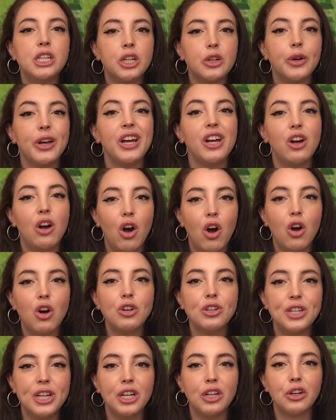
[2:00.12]
create car
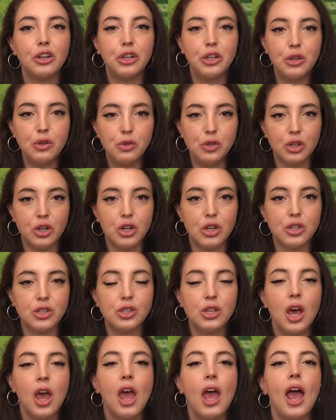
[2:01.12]
dealer
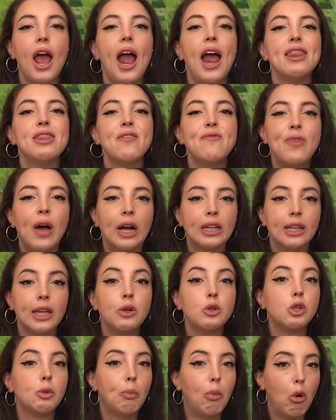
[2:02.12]
users and the fact that
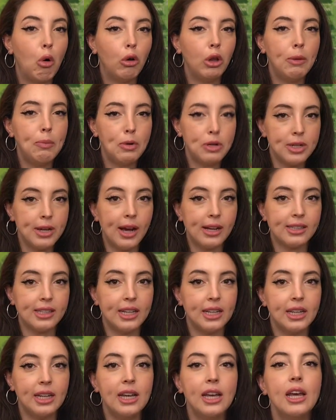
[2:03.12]
it was poorly
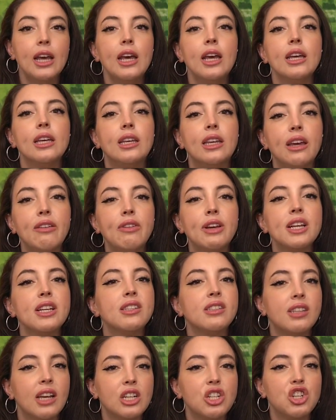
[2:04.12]
protected, giving
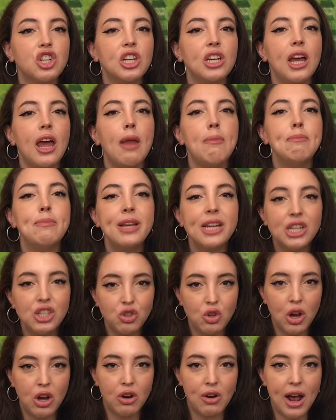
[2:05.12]
essentially
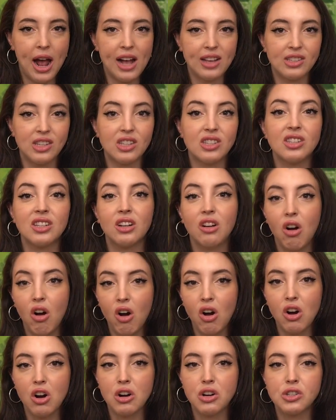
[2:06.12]
administrator access to
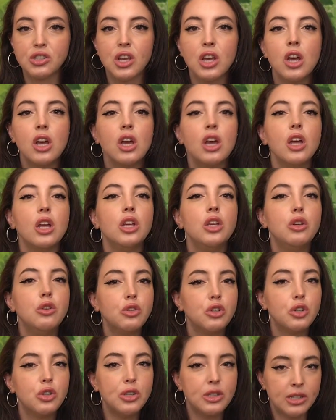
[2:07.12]
cars,
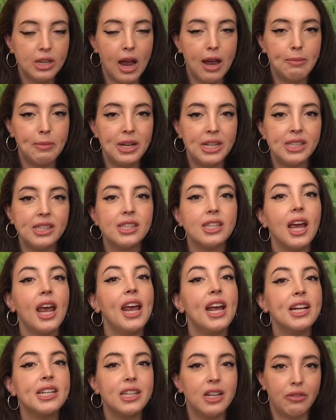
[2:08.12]
user assignments,
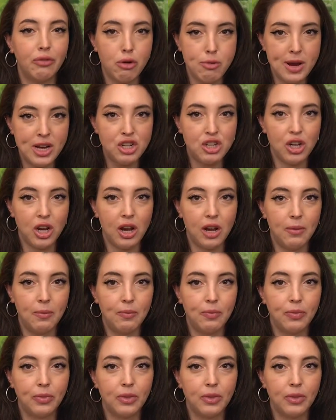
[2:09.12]
and information.